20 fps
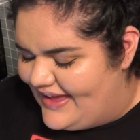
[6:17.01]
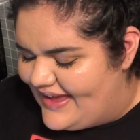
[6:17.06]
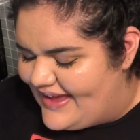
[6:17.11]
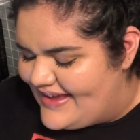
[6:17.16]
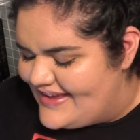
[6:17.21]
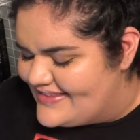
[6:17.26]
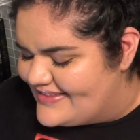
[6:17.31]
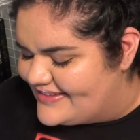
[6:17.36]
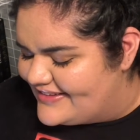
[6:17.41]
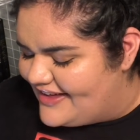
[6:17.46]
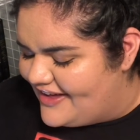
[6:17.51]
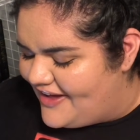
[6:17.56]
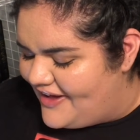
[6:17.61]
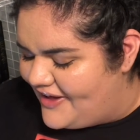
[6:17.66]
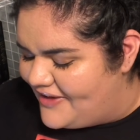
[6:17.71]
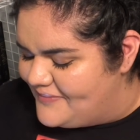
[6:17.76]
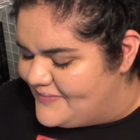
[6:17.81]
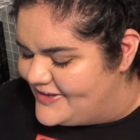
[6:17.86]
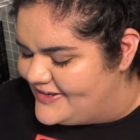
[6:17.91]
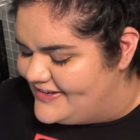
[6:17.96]
It's
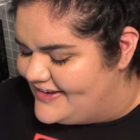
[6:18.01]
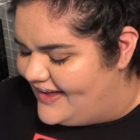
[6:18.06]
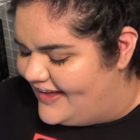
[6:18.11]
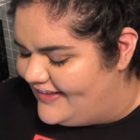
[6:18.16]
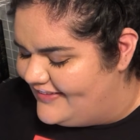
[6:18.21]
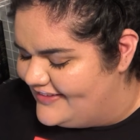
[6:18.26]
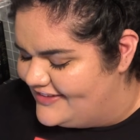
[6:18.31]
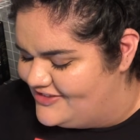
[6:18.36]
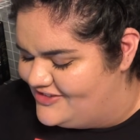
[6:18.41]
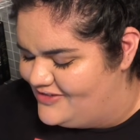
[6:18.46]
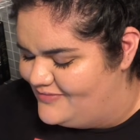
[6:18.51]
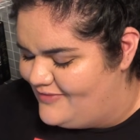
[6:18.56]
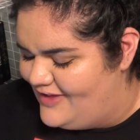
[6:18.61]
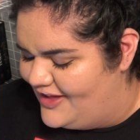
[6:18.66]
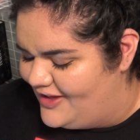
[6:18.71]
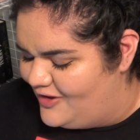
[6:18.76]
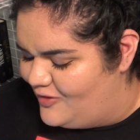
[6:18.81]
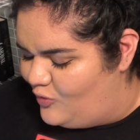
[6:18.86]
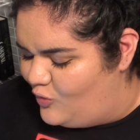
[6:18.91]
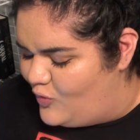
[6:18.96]
common knowledge
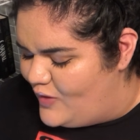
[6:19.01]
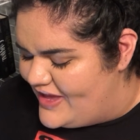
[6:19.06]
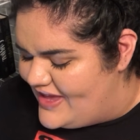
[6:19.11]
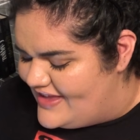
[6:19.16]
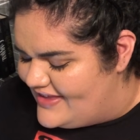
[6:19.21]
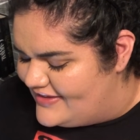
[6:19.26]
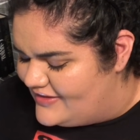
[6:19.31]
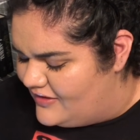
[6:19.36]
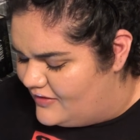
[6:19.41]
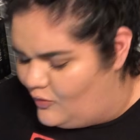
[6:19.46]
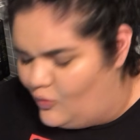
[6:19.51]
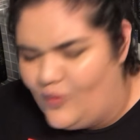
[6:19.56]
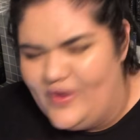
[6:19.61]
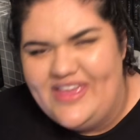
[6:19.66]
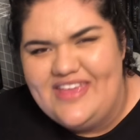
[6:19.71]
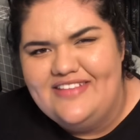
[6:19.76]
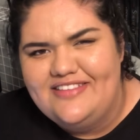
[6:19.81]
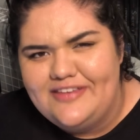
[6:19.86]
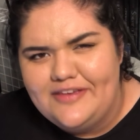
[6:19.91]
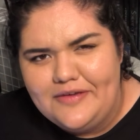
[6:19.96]
among we
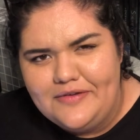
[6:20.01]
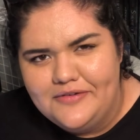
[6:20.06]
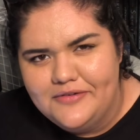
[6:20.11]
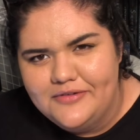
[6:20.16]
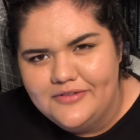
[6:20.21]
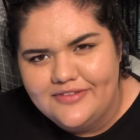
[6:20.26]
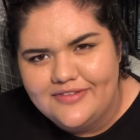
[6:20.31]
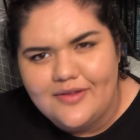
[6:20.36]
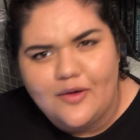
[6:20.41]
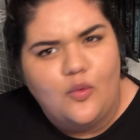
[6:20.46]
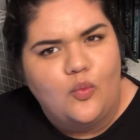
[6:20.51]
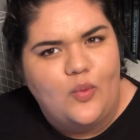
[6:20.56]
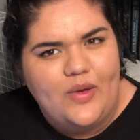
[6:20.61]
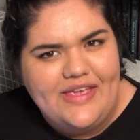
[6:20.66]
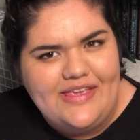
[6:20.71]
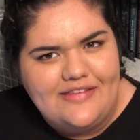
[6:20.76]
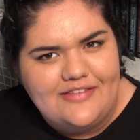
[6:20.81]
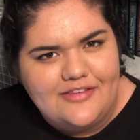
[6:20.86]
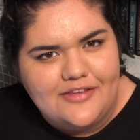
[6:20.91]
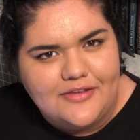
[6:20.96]
we twos,
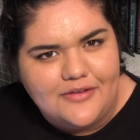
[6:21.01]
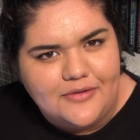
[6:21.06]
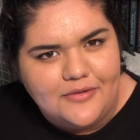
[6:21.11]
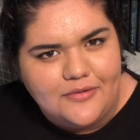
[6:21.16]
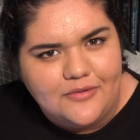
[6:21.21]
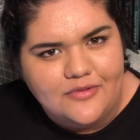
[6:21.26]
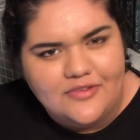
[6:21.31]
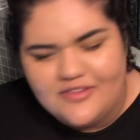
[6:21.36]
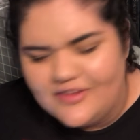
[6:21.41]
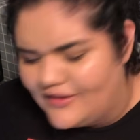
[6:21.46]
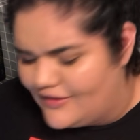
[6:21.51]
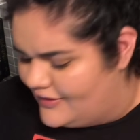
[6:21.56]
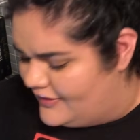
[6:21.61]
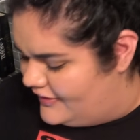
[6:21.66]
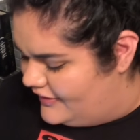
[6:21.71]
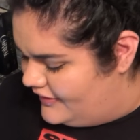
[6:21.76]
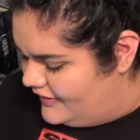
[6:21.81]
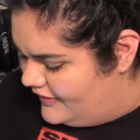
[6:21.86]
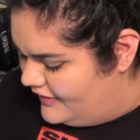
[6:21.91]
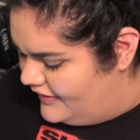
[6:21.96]
we twos
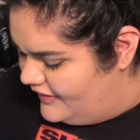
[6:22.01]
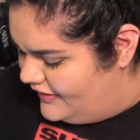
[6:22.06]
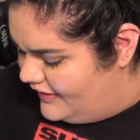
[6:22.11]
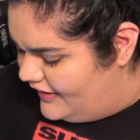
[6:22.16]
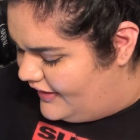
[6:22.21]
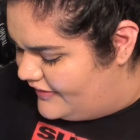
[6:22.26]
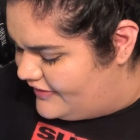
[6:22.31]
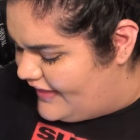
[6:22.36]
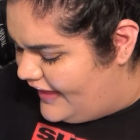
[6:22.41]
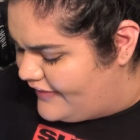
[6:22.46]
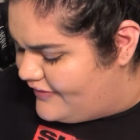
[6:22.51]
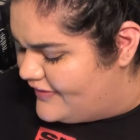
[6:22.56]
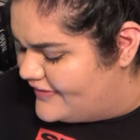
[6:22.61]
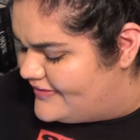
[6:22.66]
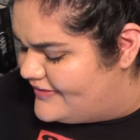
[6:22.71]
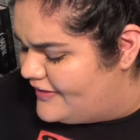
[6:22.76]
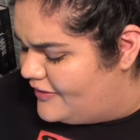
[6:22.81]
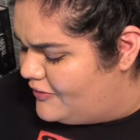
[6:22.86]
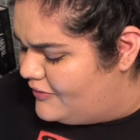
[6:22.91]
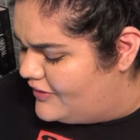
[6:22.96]
that the
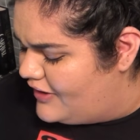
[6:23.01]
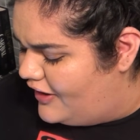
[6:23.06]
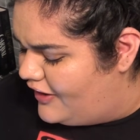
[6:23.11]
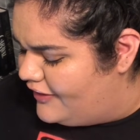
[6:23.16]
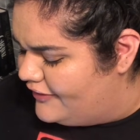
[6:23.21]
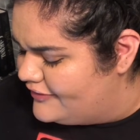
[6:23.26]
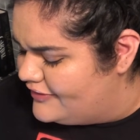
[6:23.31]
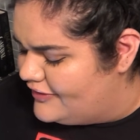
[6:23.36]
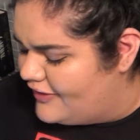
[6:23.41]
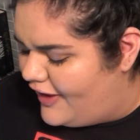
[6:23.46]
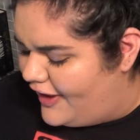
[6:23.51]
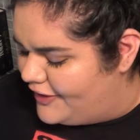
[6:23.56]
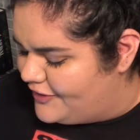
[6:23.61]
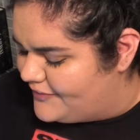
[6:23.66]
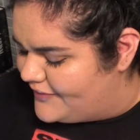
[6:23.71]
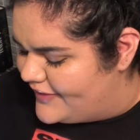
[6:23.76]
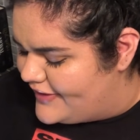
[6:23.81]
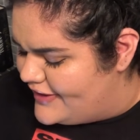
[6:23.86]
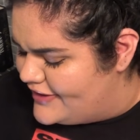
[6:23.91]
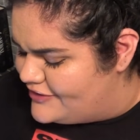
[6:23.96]
so called
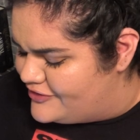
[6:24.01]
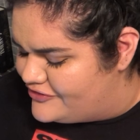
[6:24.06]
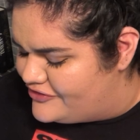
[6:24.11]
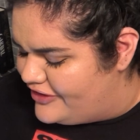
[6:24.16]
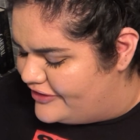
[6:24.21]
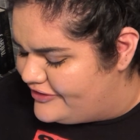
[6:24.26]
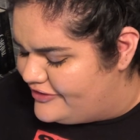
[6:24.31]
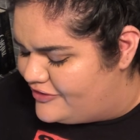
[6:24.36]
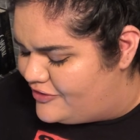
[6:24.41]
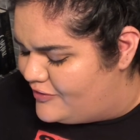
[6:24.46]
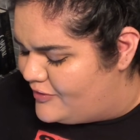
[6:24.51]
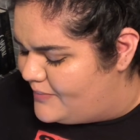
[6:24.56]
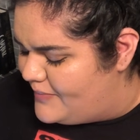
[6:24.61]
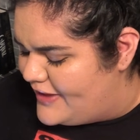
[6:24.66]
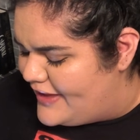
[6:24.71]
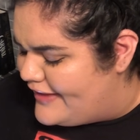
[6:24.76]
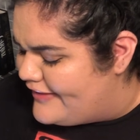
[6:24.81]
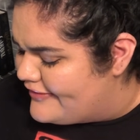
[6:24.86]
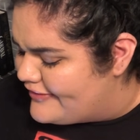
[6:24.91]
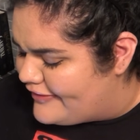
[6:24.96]
lottery is just to
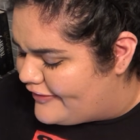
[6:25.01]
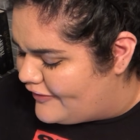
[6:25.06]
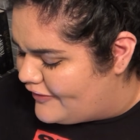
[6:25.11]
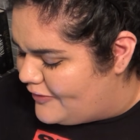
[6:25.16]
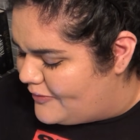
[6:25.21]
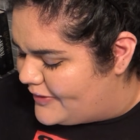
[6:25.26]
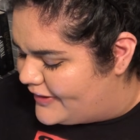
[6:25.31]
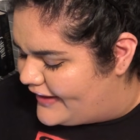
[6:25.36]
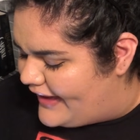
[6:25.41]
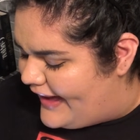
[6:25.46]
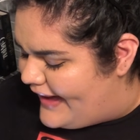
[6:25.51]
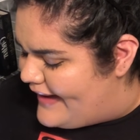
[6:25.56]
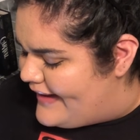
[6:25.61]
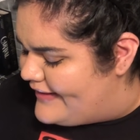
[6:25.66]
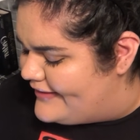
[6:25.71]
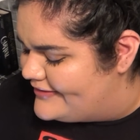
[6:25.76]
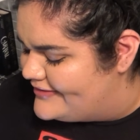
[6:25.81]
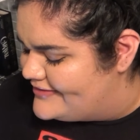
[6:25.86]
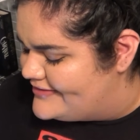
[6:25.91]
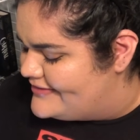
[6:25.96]
appease the lower
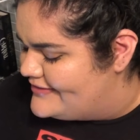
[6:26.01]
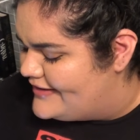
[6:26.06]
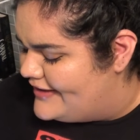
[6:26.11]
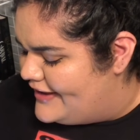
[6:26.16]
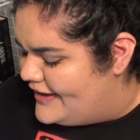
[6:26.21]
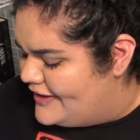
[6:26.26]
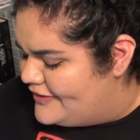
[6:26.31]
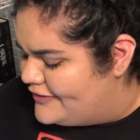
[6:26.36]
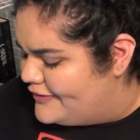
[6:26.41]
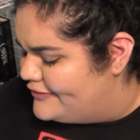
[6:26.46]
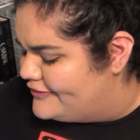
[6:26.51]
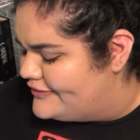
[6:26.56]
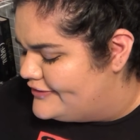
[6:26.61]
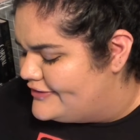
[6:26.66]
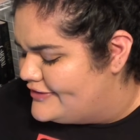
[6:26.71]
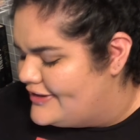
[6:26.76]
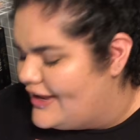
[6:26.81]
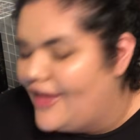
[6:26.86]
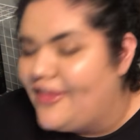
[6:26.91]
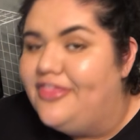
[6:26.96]
castes. There's
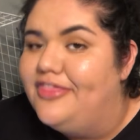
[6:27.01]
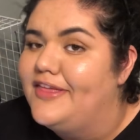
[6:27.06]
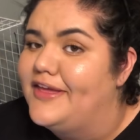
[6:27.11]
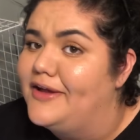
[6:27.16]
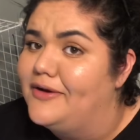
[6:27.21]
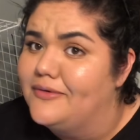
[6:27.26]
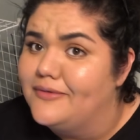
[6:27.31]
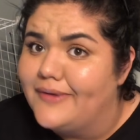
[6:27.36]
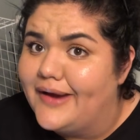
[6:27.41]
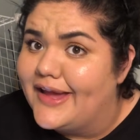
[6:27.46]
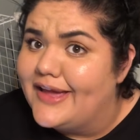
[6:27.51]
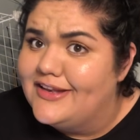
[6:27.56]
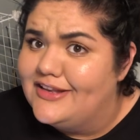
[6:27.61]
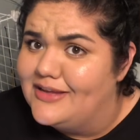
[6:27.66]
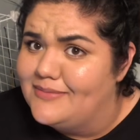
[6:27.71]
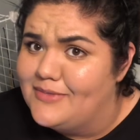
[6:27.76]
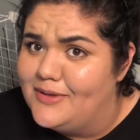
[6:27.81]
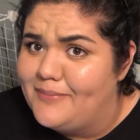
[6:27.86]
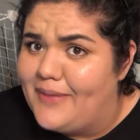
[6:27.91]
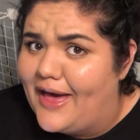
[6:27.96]
nothing
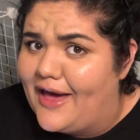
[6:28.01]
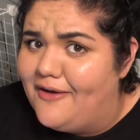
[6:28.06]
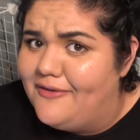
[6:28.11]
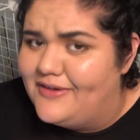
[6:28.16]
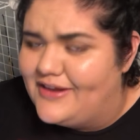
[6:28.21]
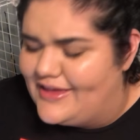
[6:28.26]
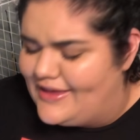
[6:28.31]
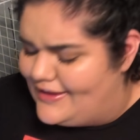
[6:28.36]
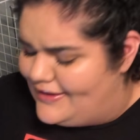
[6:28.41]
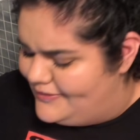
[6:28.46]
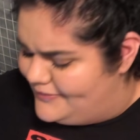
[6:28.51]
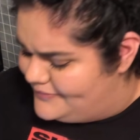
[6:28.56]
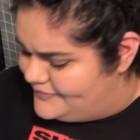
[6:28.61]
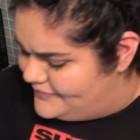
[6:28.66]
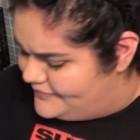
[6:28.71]
random about it.